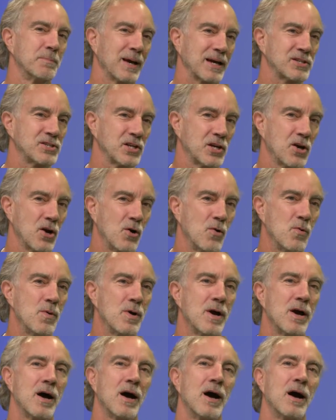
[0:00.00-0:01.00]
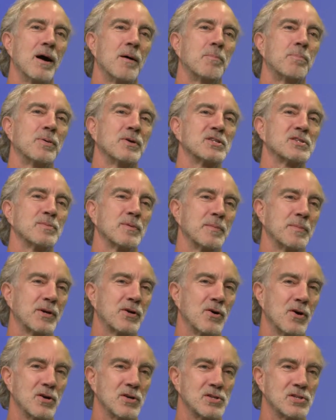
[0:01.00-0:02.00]
Mexico, uh, principally
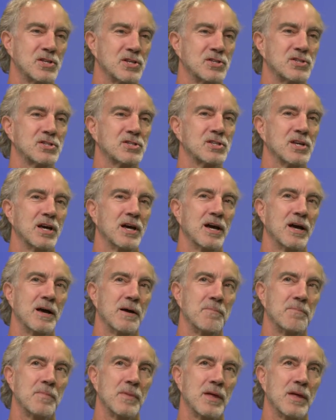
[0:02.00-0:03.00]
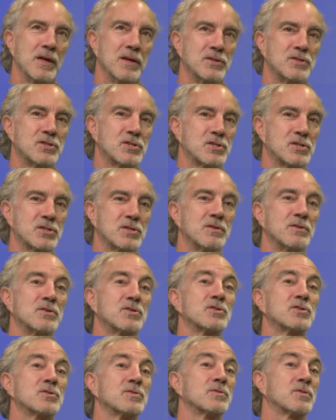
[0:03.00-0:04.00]
because it's uh,
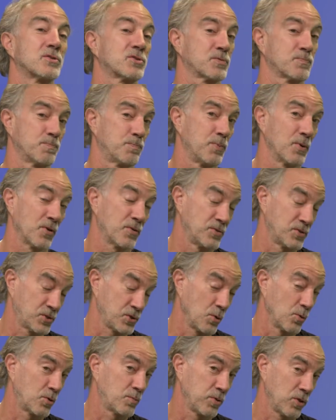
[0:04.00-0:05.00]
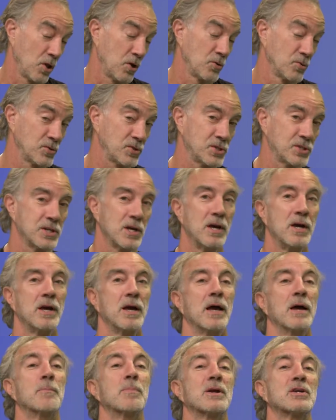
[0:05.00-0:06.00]
it's so close,
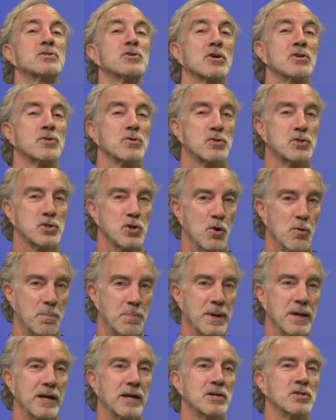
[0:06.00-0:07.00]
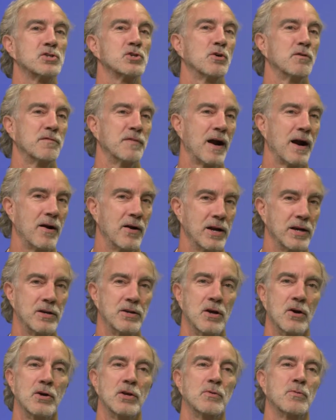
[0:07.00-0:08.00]
and but it's also so big and so varied.
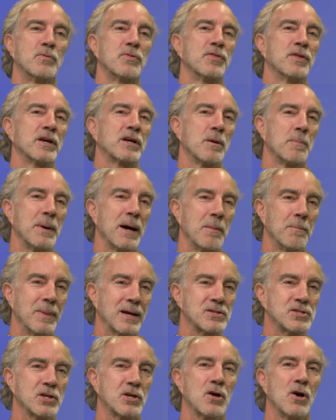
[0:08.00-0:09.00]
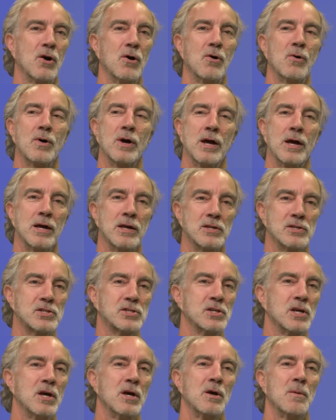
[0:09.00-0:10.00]
You know, you think about Mexico
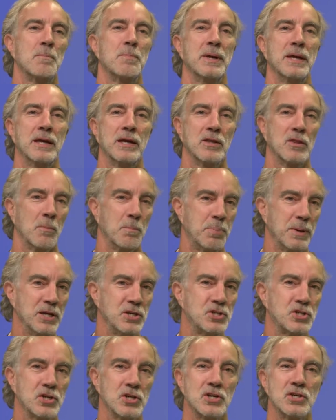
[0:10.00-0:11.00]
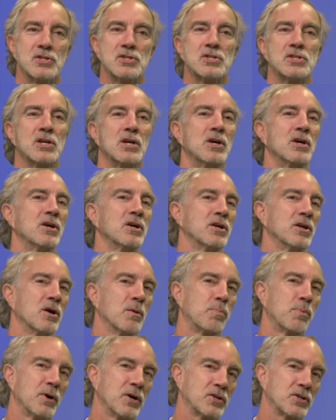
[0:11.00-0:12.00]
as being the beaches, you know,
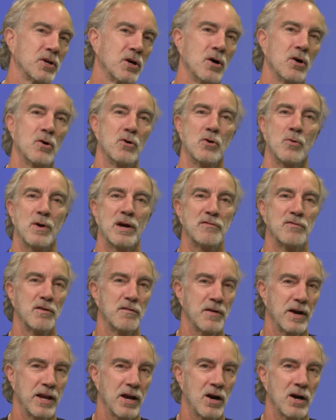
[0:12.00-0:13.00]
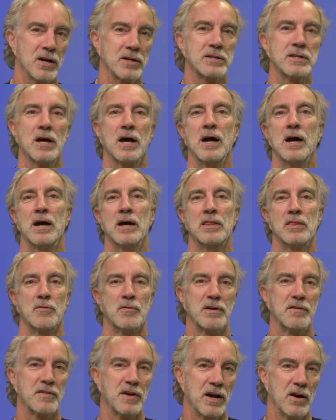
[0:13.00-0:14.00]
Puerto Nuevo Vallarta and the
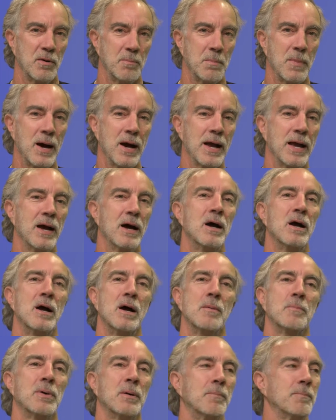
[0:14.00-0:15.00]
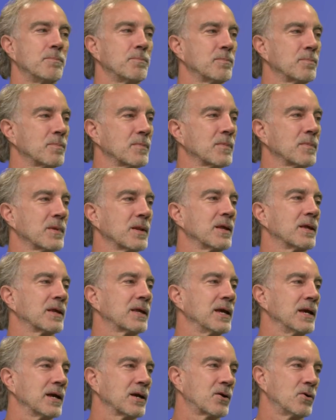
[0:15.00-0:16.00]
Riviera Maya. Cancun, everyone thinks
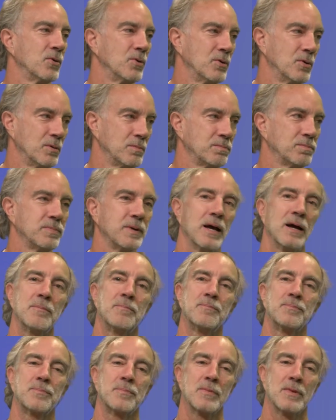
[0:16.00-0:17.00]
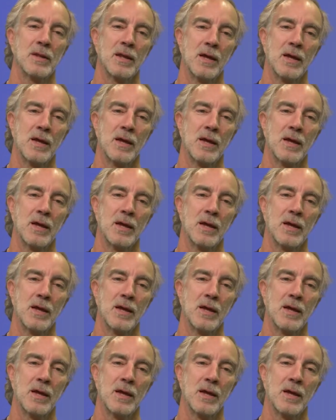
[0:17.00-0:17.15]
Cancun, of Cancun and Cabo.